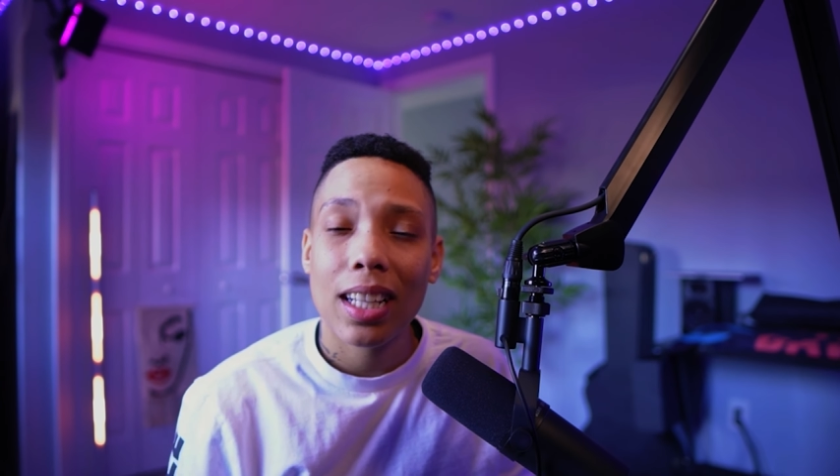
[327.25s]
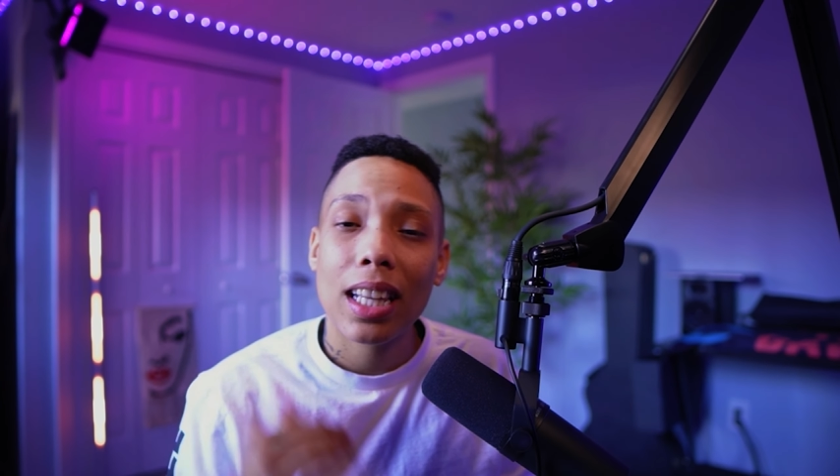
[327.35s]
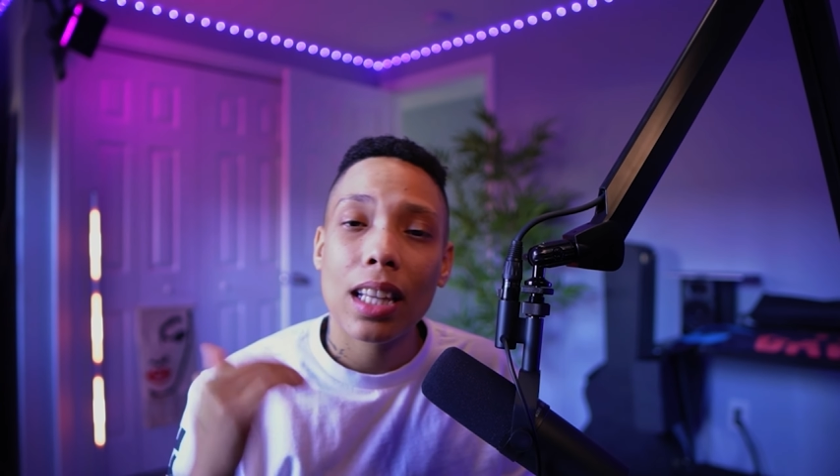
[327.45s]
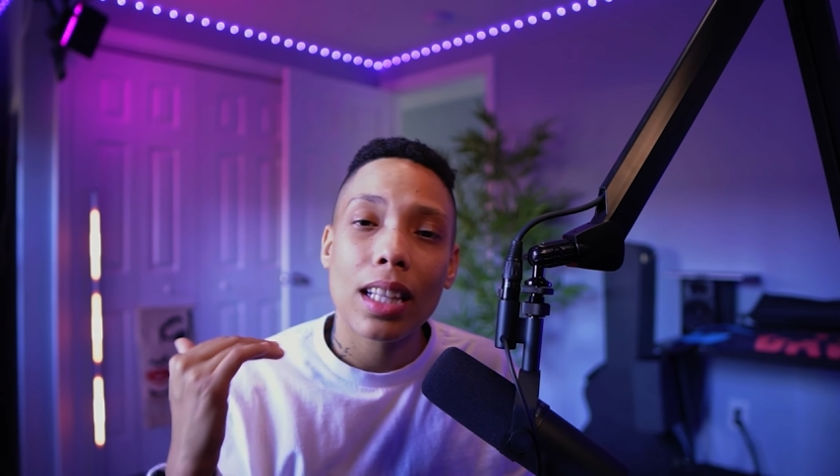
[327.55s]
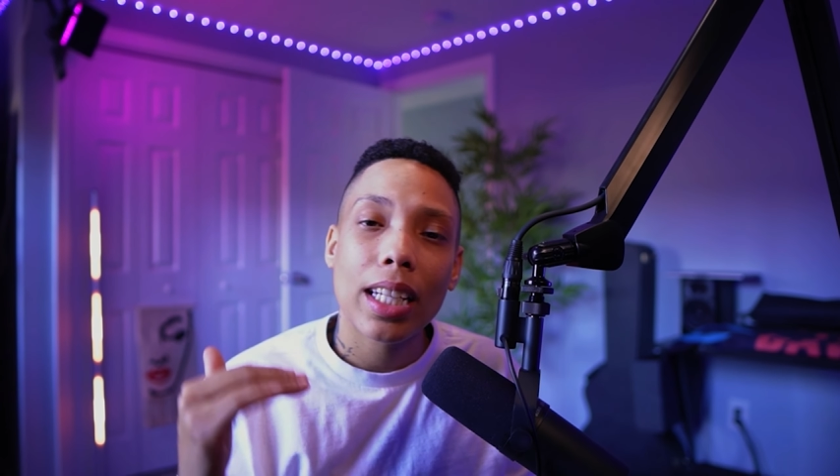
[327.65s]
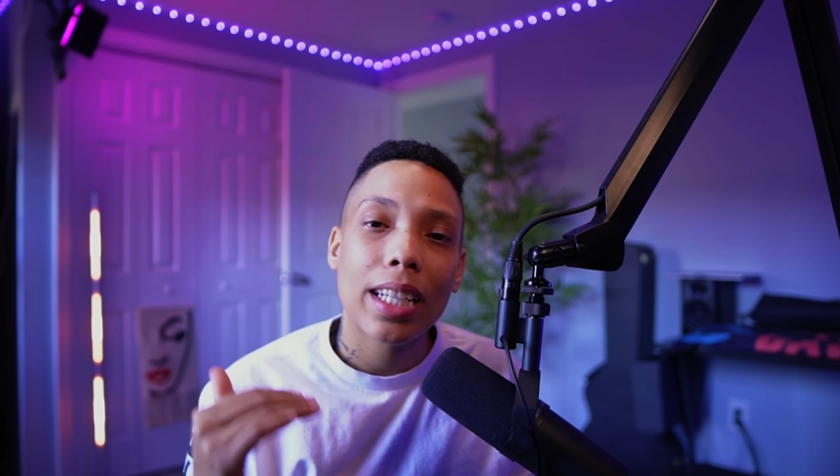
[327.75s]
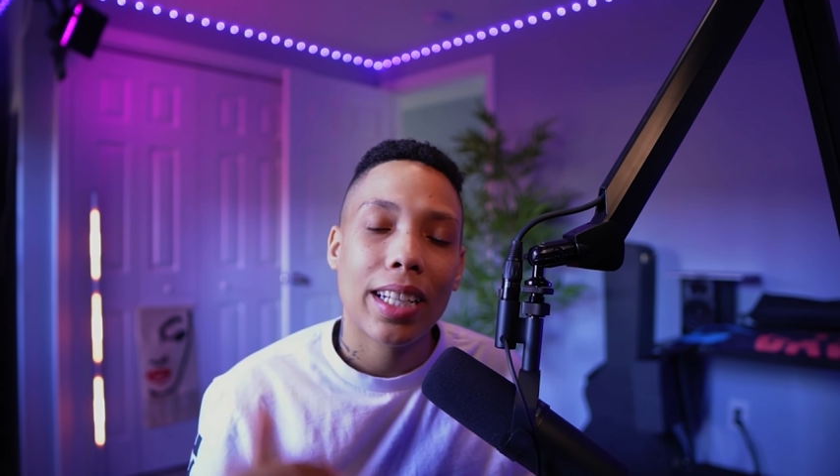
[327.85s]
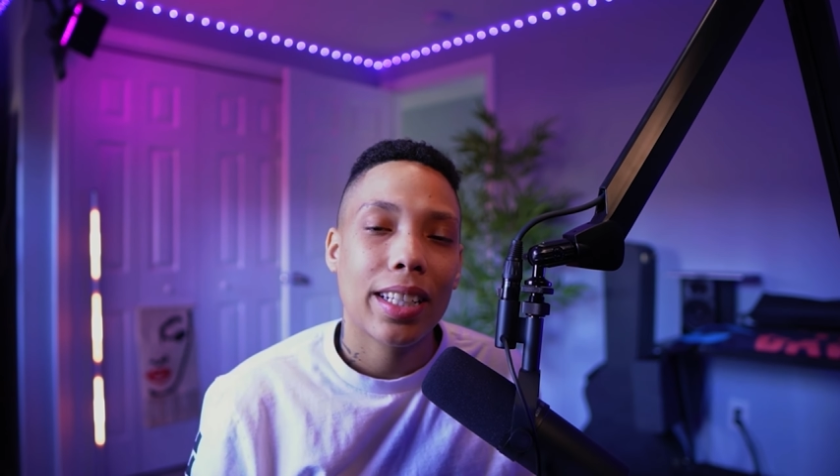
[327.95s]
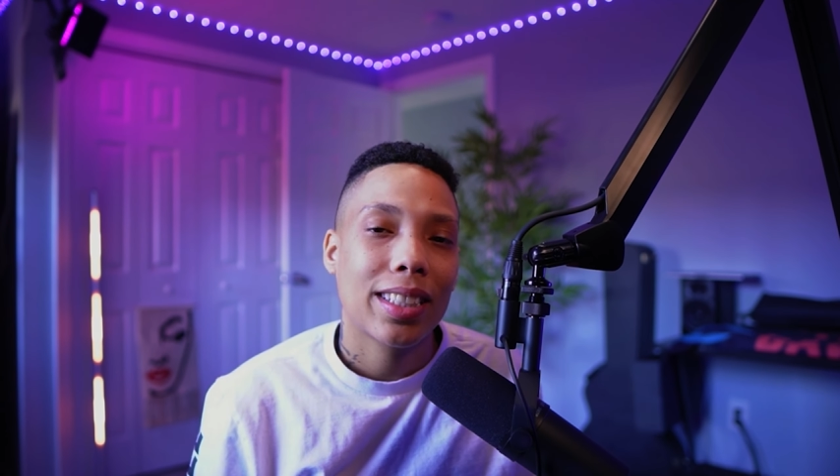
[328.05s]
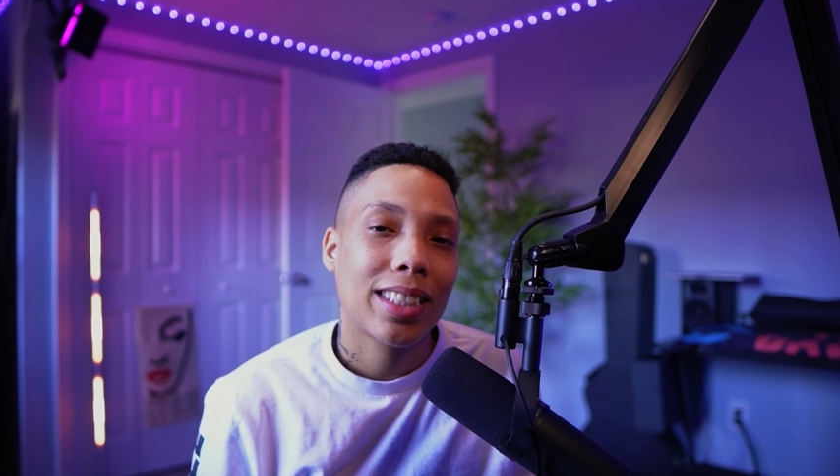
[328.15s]
the
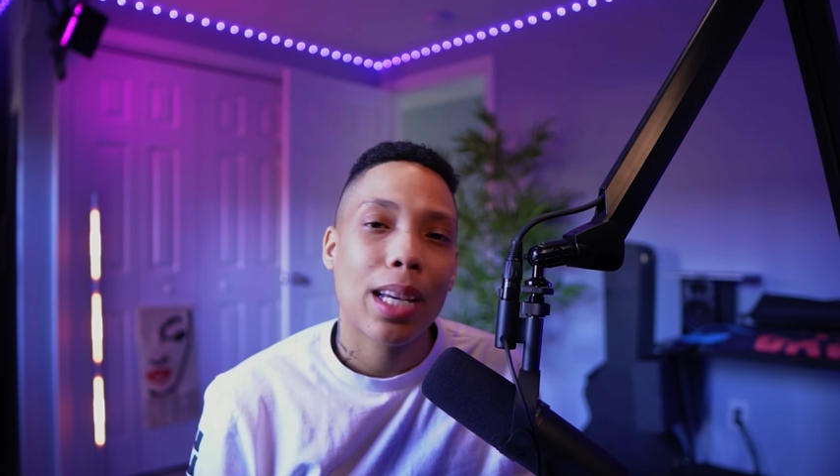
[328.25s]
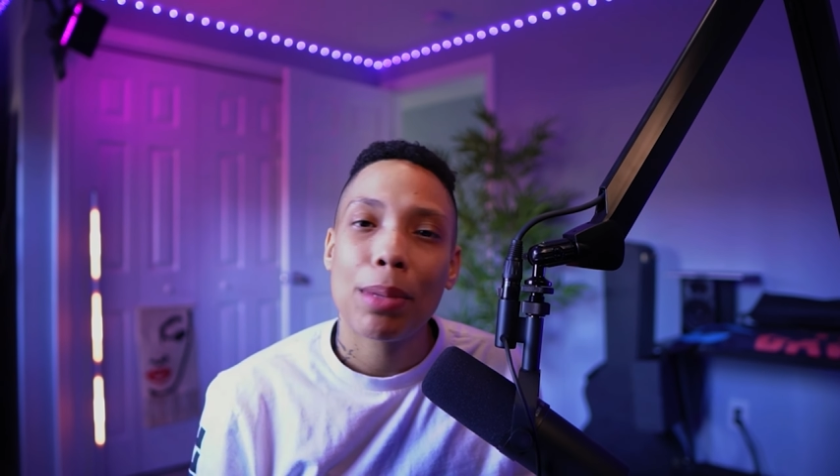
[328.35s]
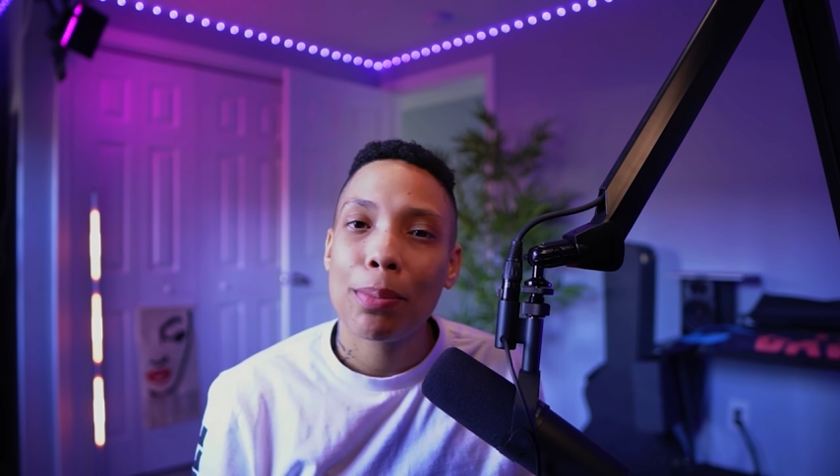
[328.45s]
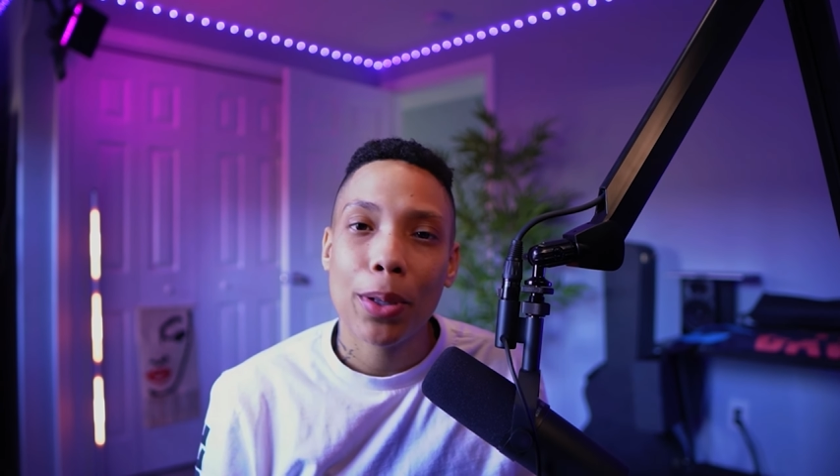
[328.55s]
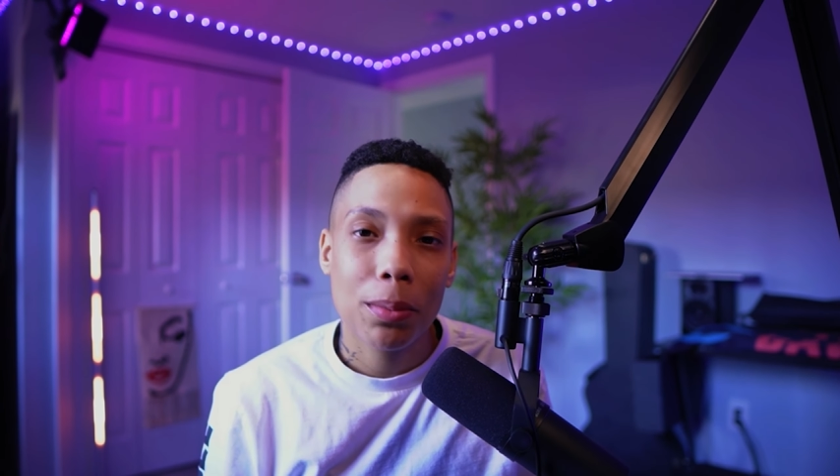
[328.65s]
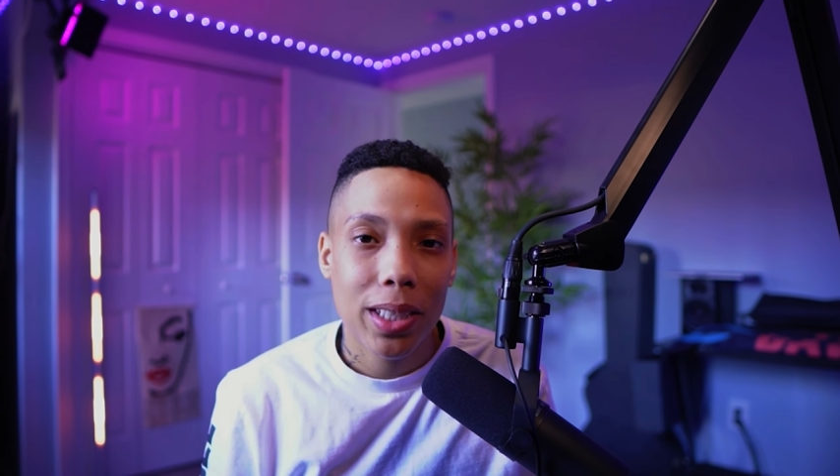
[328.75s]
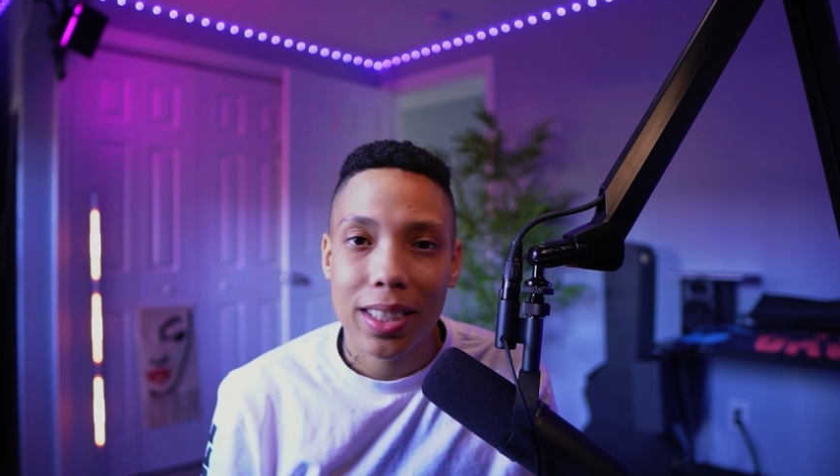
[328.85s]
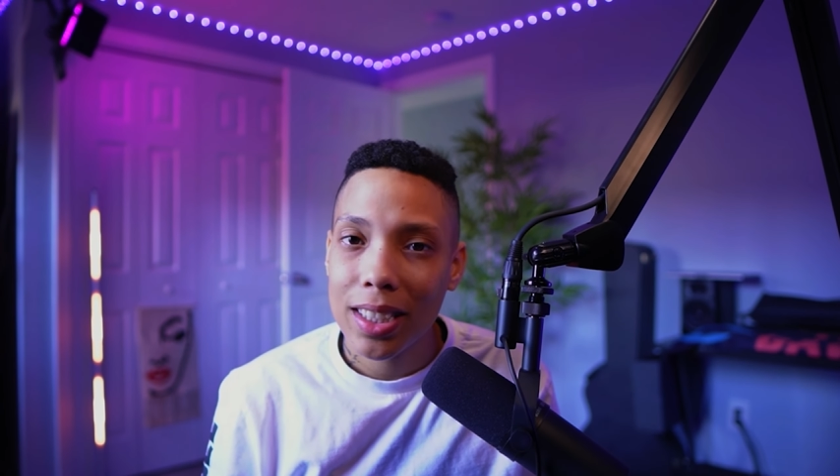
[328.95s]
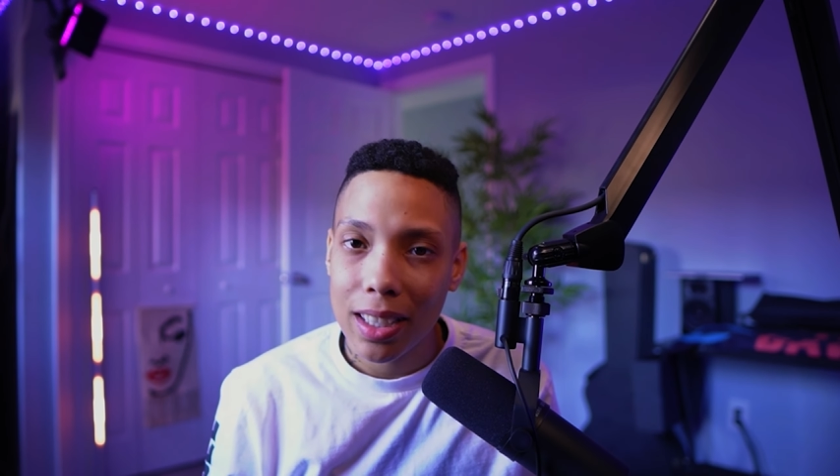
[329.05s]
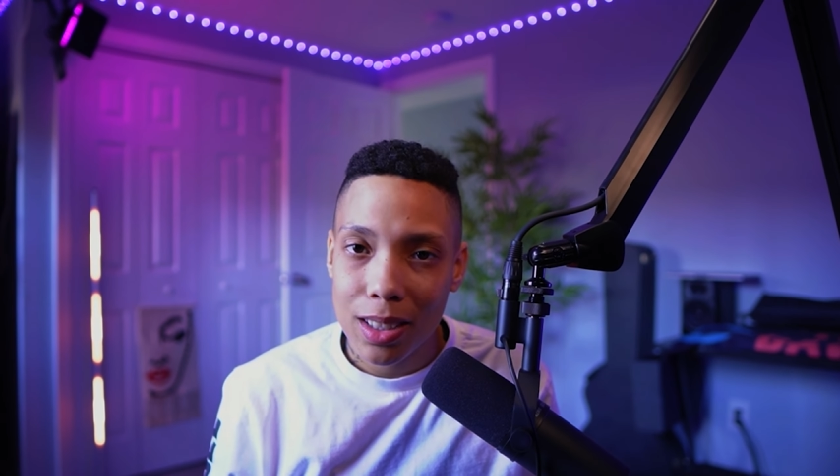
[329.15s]
clean,
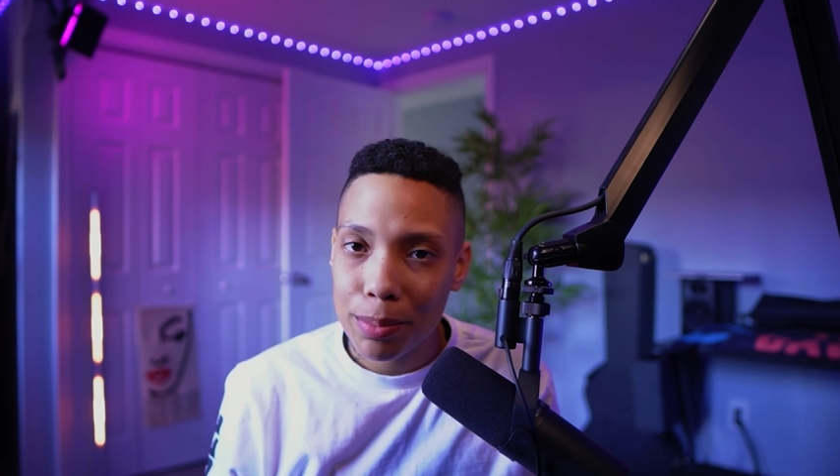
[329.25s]
semi-permanent